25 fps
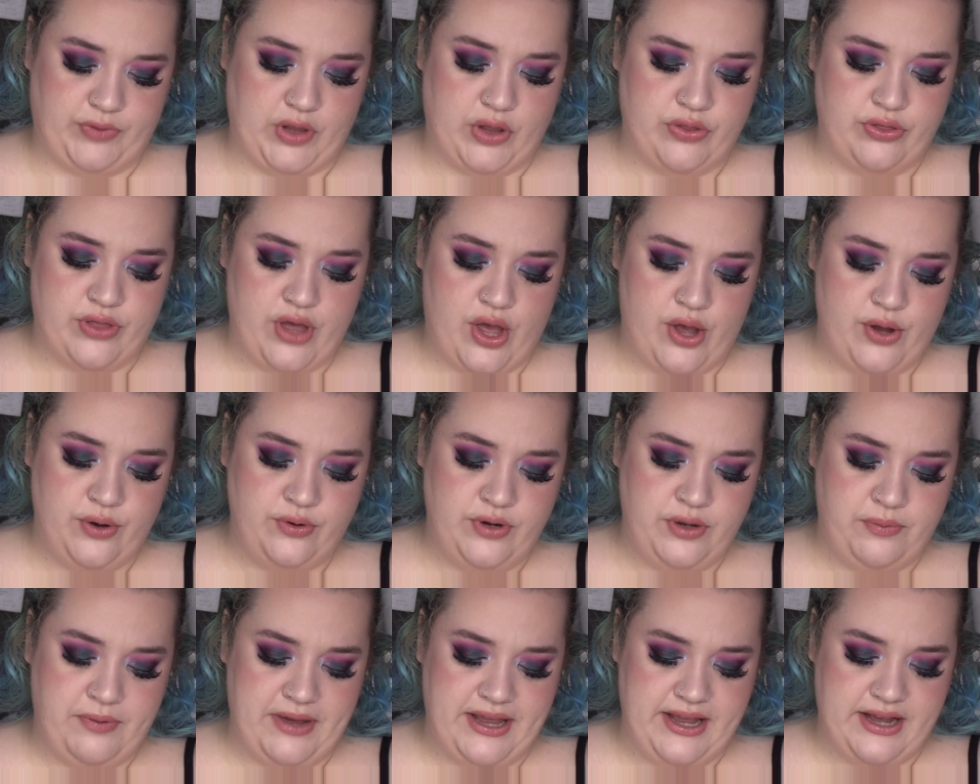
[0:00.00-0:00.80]
the
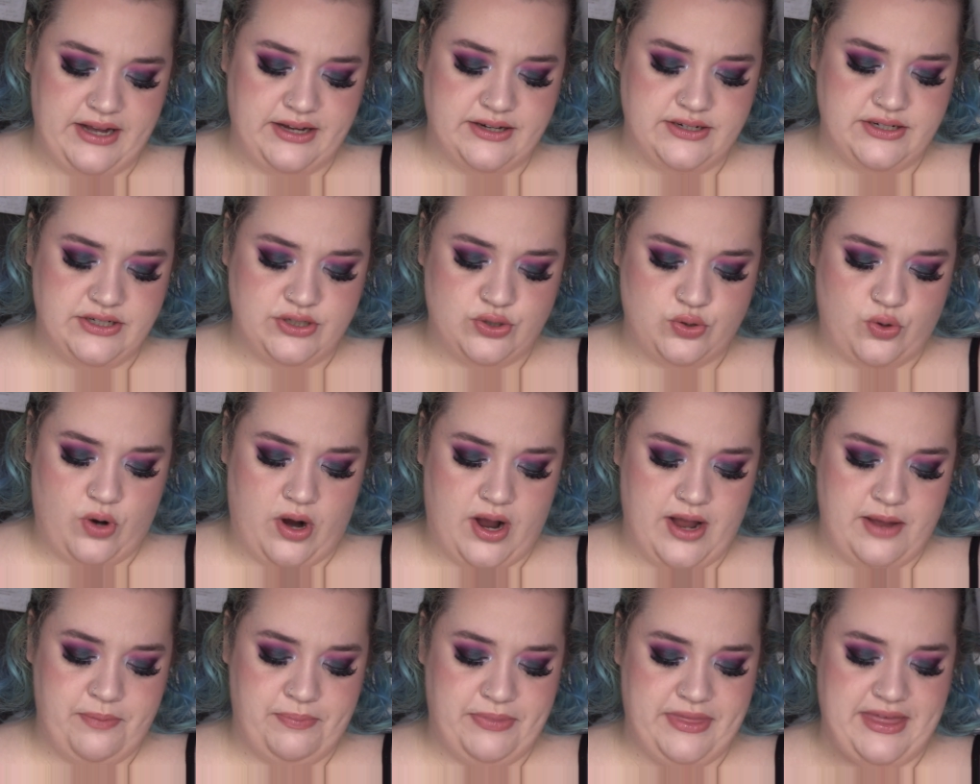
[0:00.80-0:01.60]
only way I can
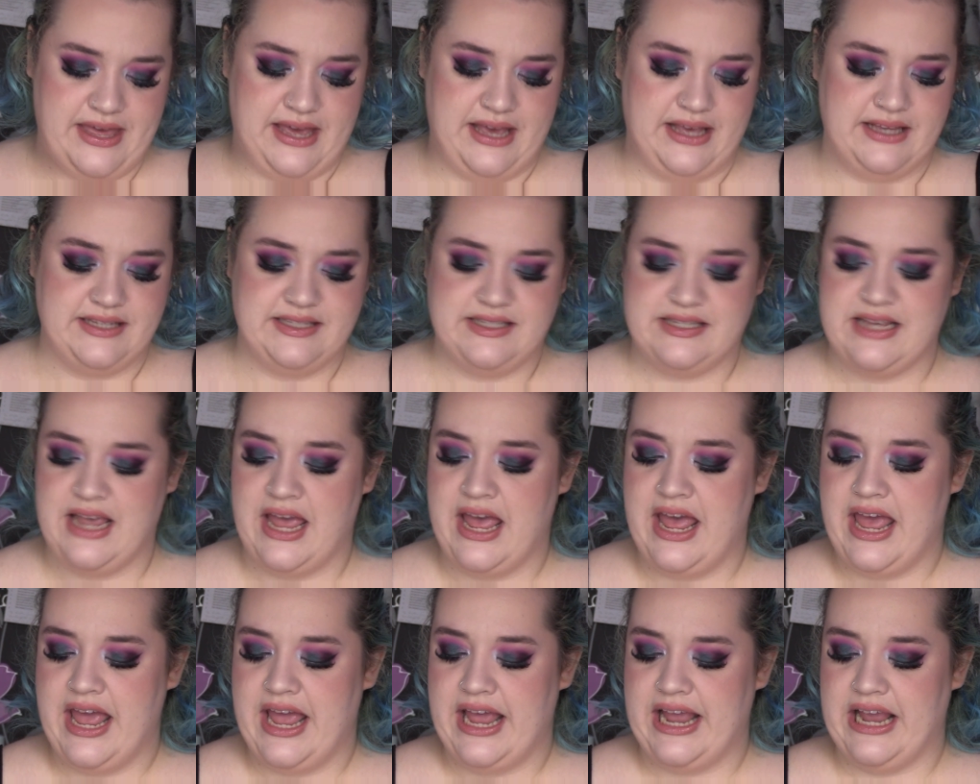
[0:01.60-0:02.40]
describe this,
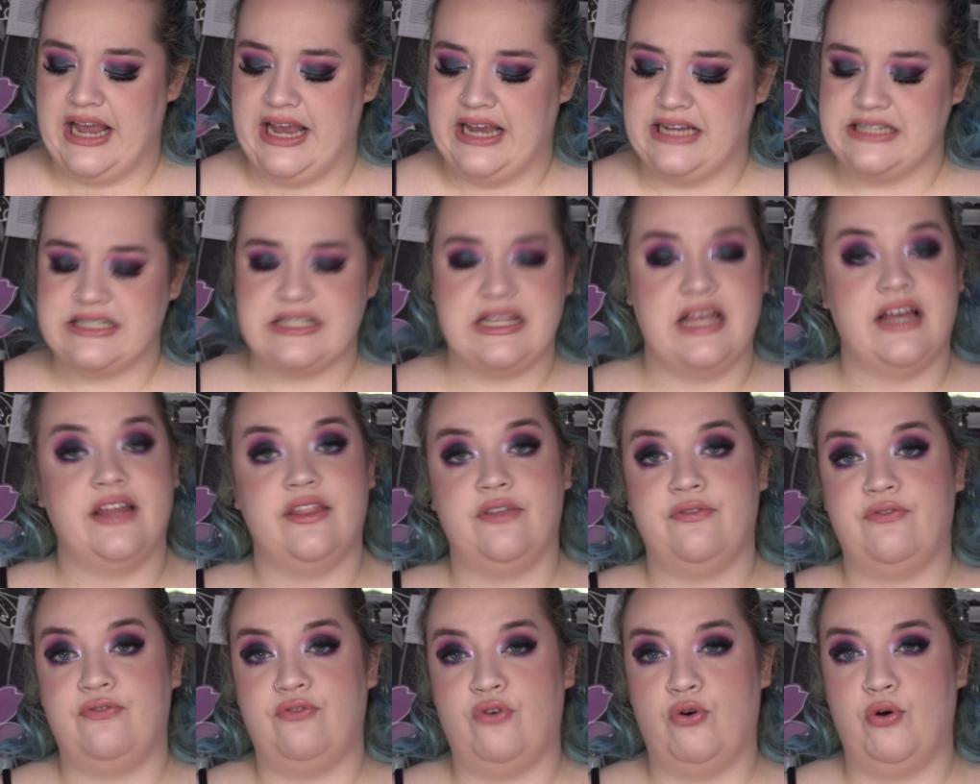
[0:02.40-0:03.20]
it's like
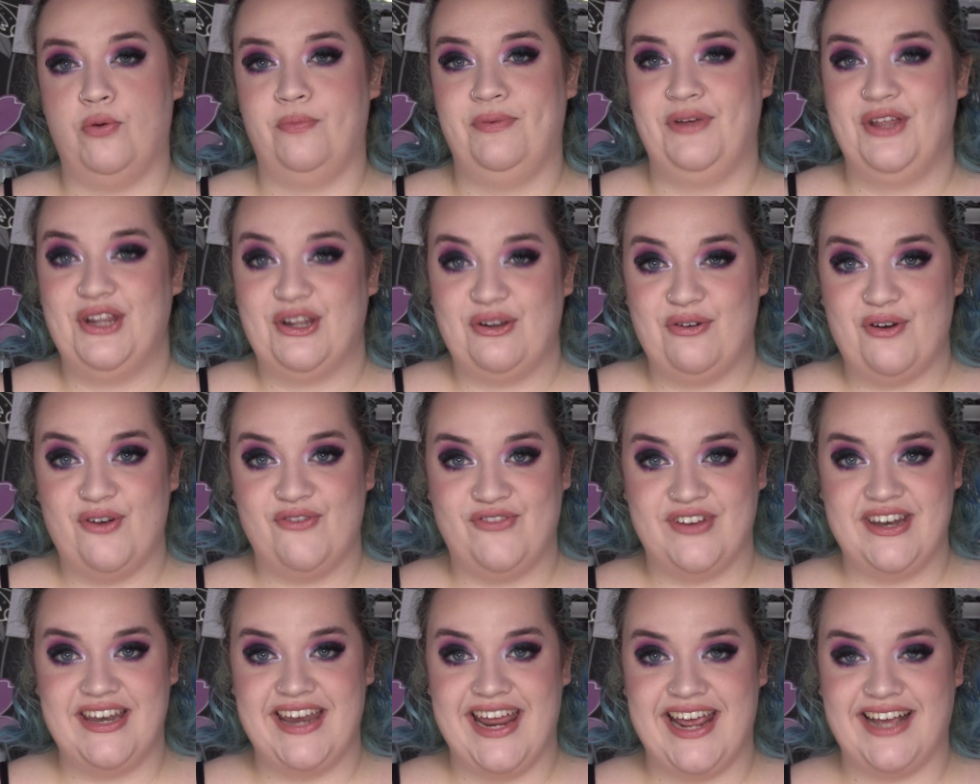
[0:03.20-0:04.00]
the formula
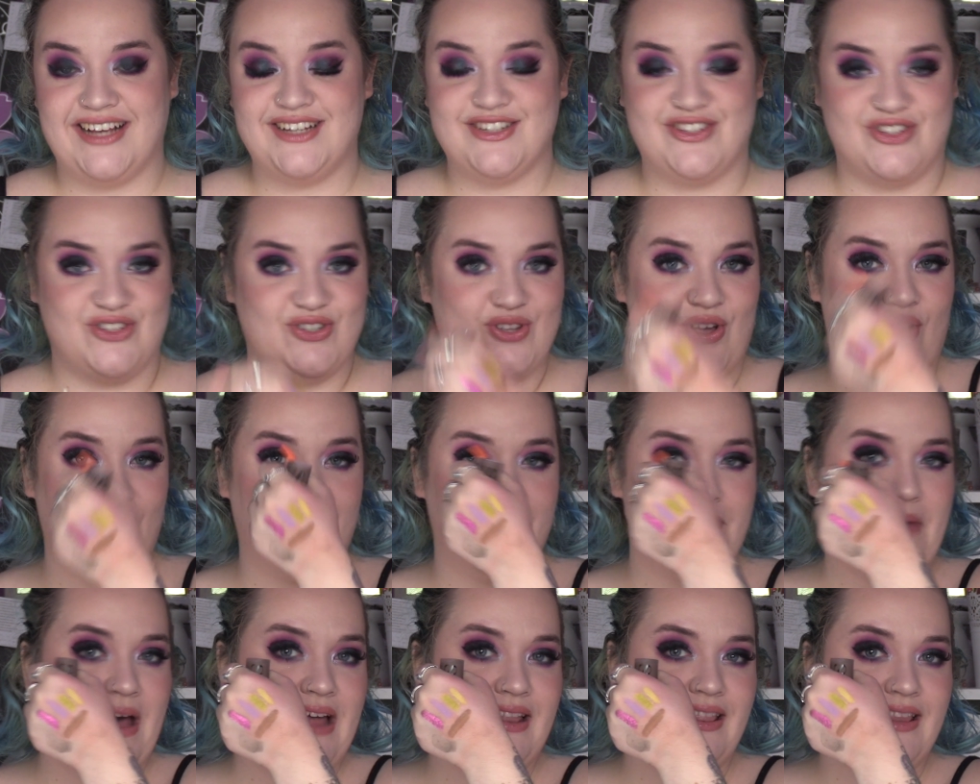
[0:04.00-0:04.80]
of a NYX
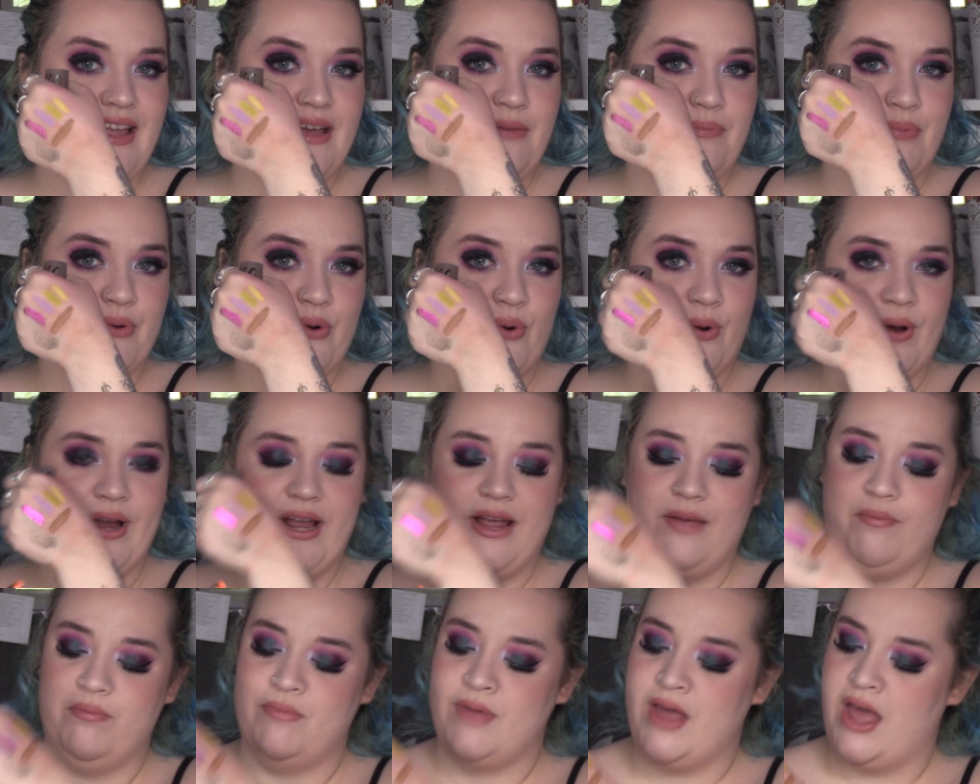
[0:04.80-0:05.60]
Soft Matte Lip
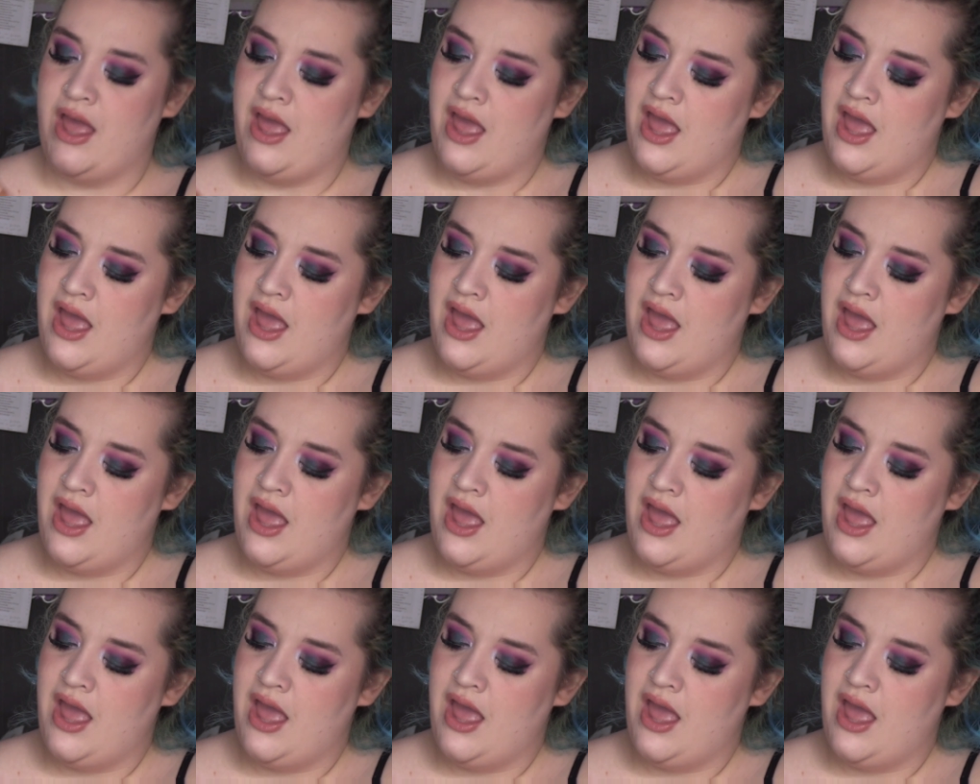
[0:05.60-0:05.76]
Cream.